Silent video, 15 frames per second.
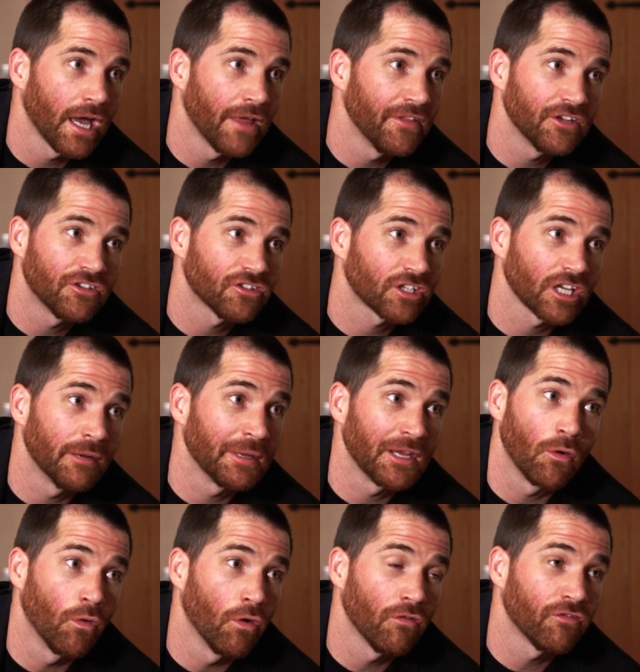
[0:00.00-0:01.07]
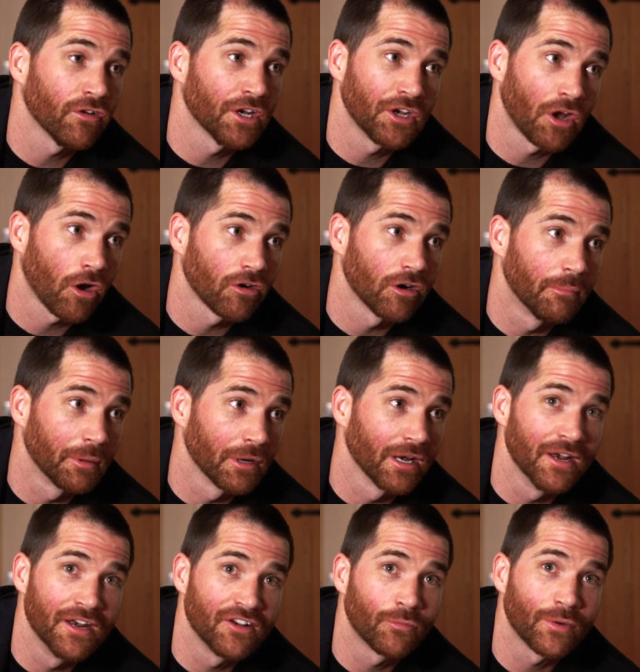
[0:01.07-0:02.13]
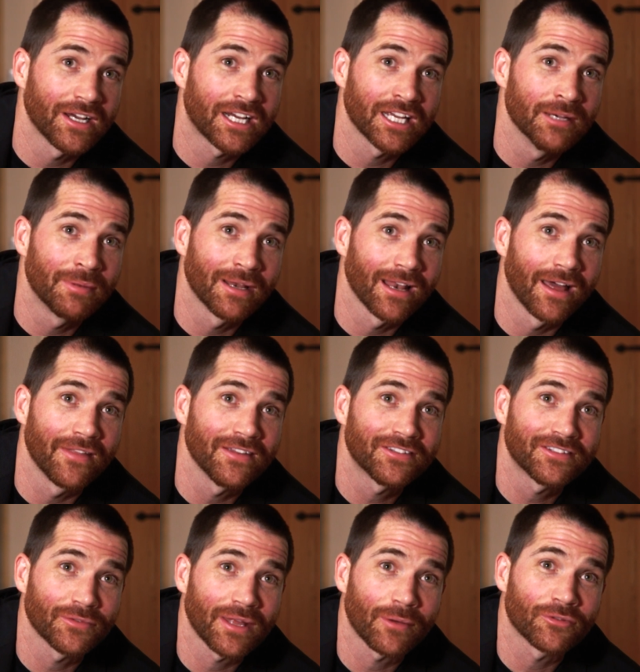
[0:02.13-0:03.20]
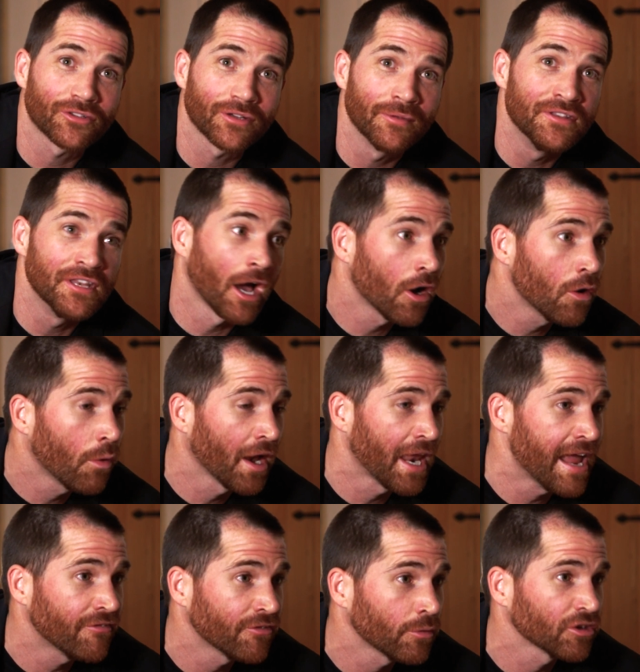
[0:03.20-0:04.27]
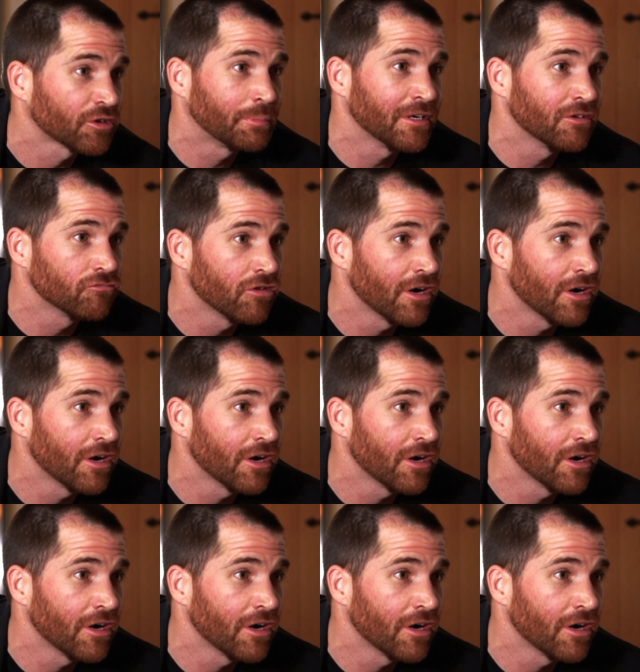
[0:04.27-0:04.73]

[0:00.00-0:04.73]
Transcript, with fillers: and they're just going to be awful and horrible, and we're going to be like this. That was no one. Everyone's been